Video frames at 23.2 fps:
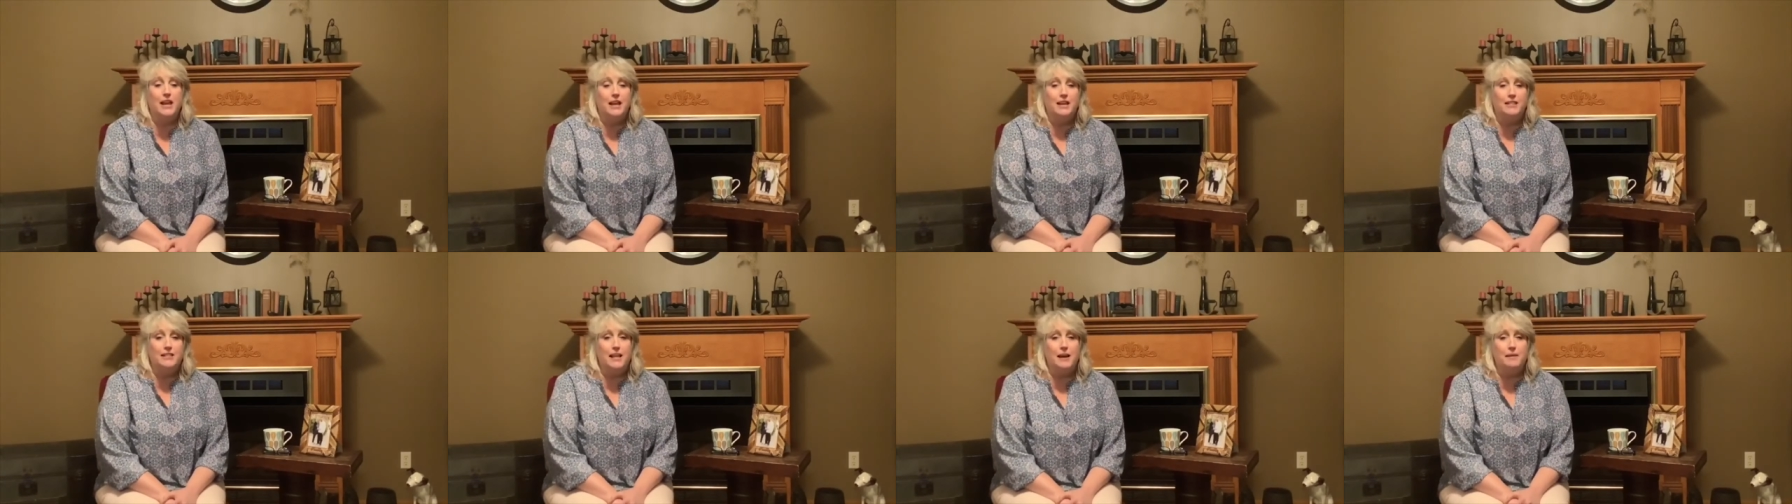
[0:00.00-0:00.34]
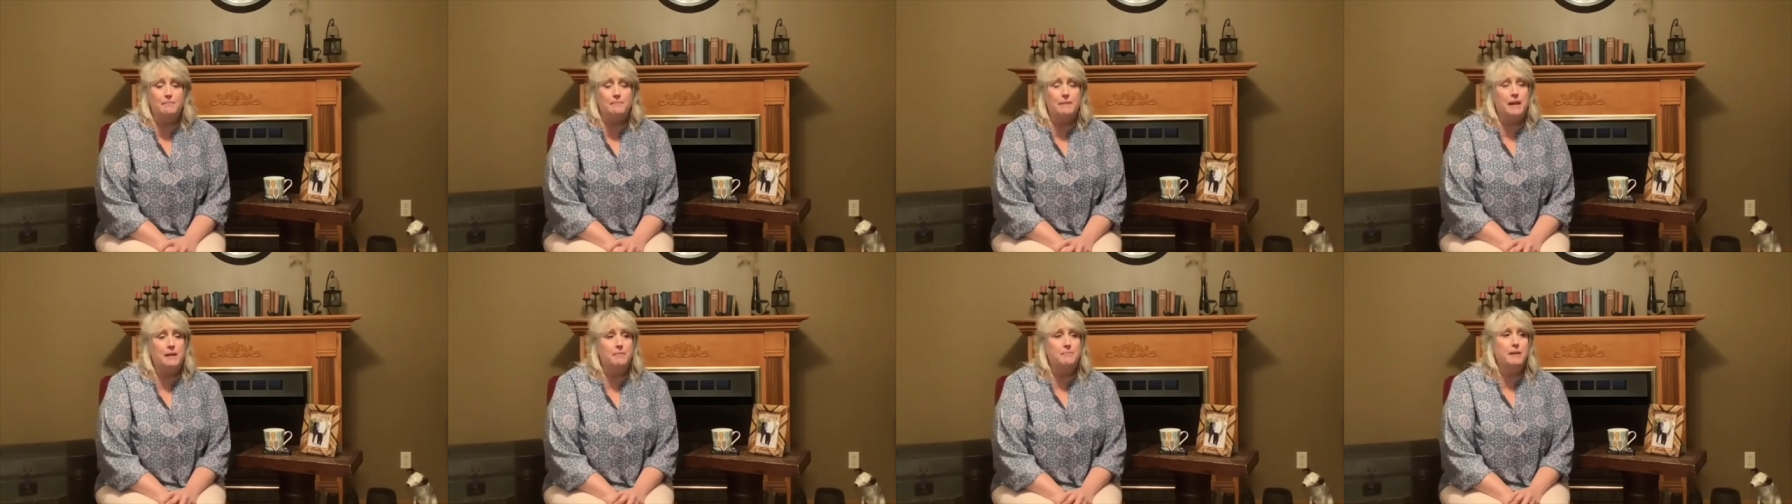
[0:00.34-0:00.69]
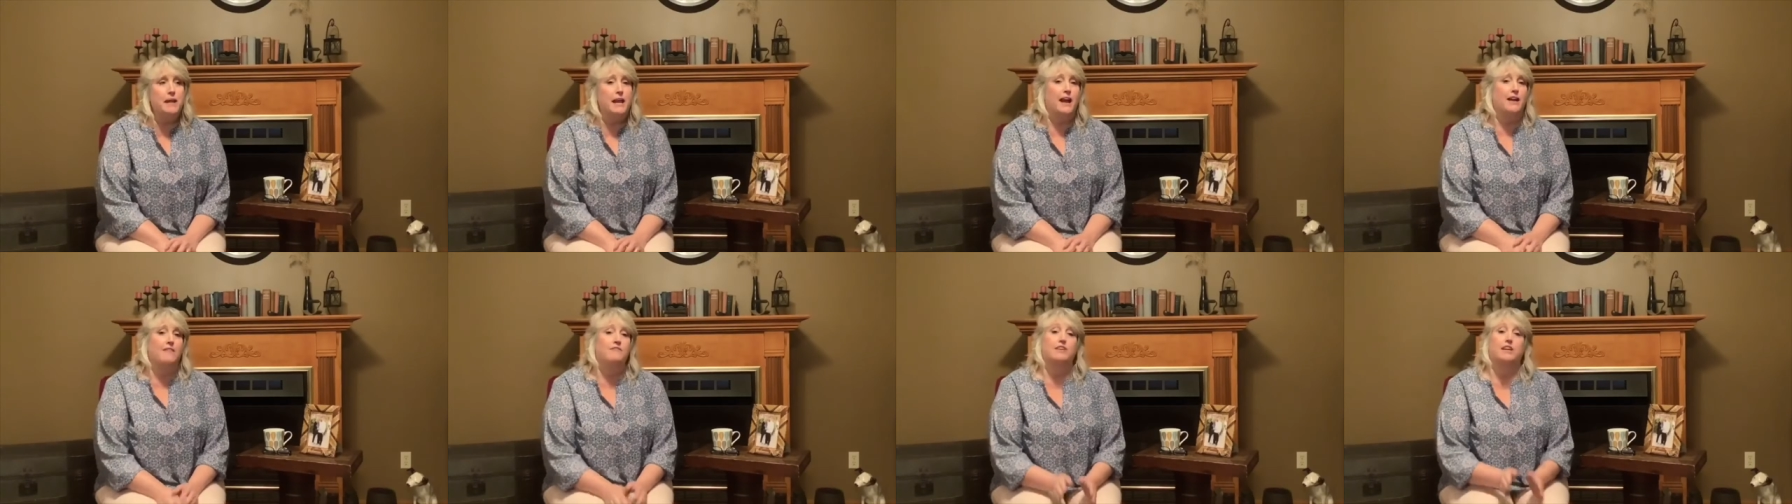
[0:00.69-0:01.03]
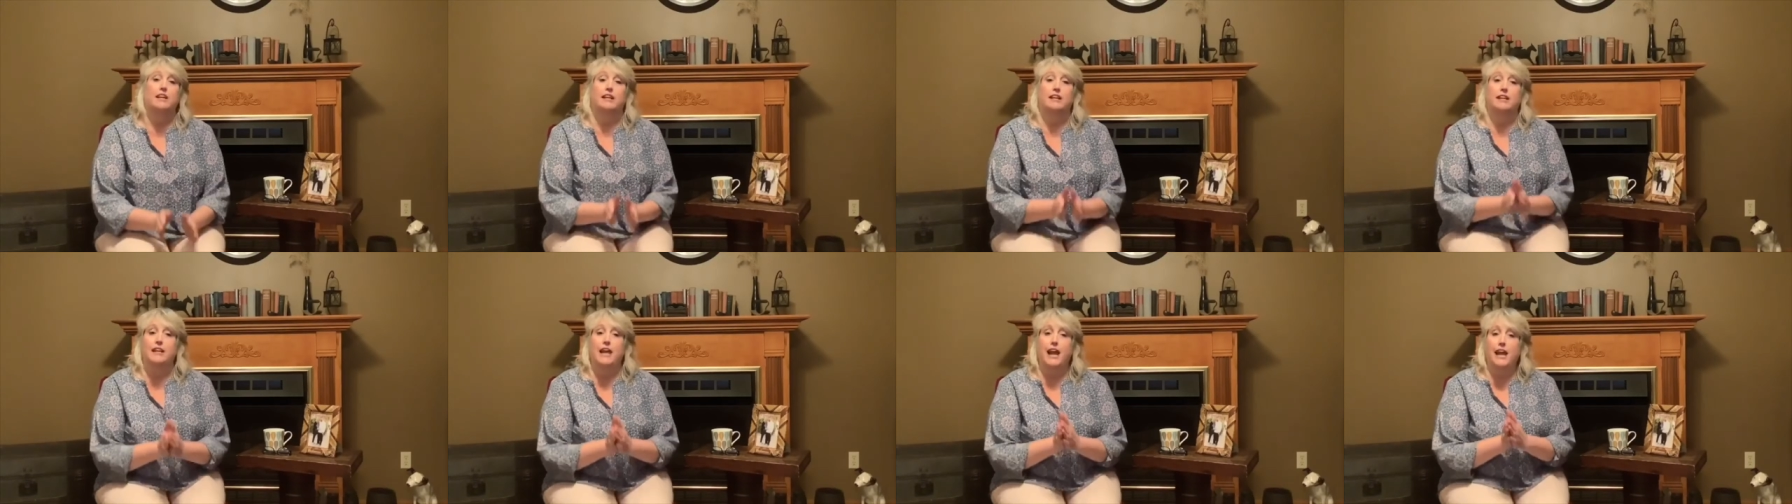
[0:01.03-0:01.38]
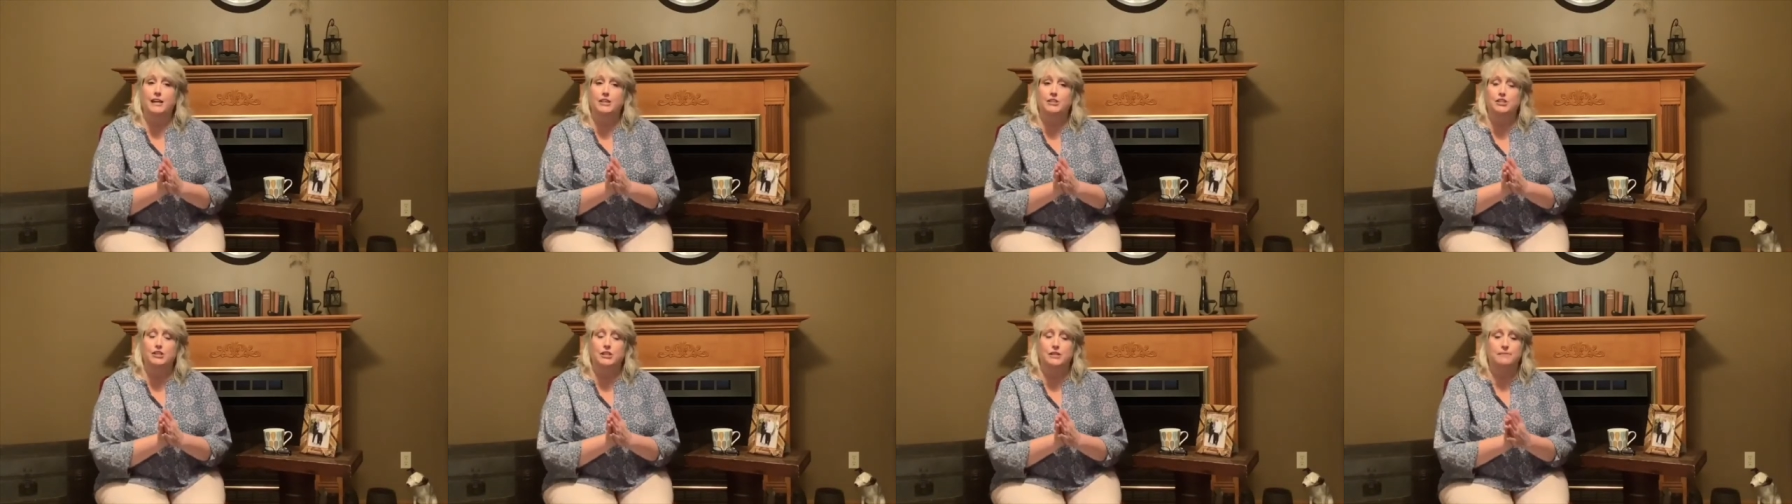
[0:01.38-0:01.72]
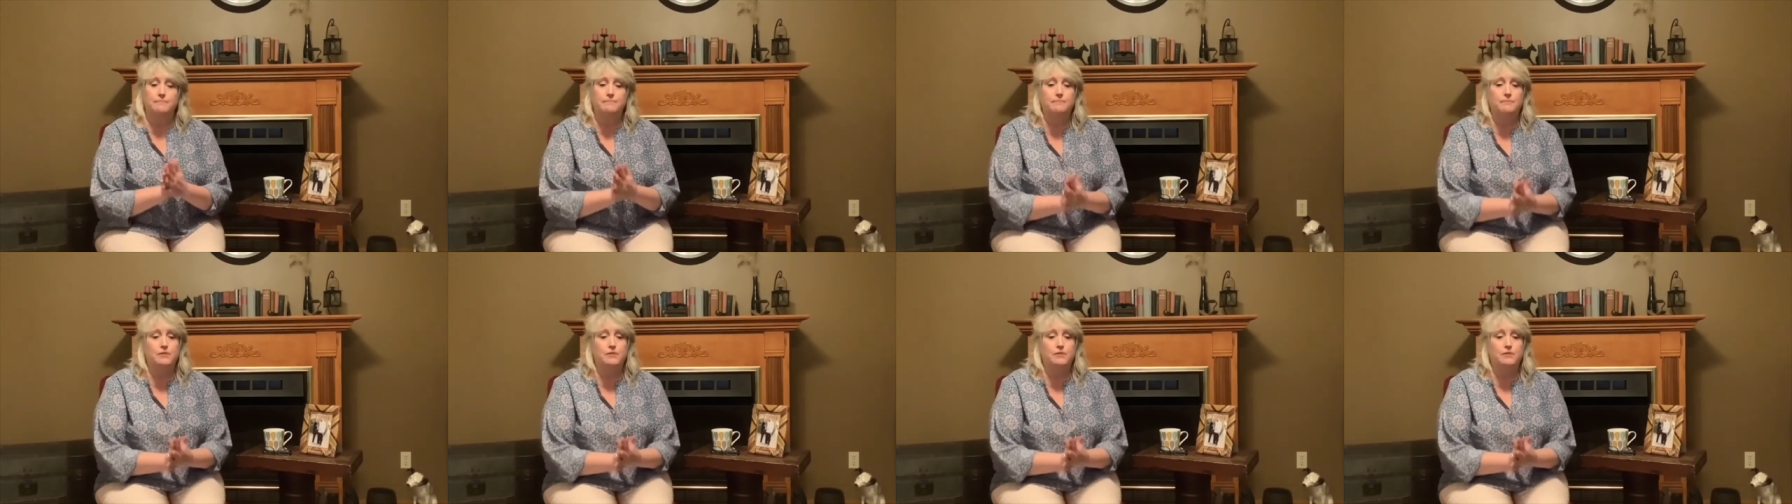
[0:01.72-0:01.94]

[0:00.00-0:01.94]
That made me have a connection.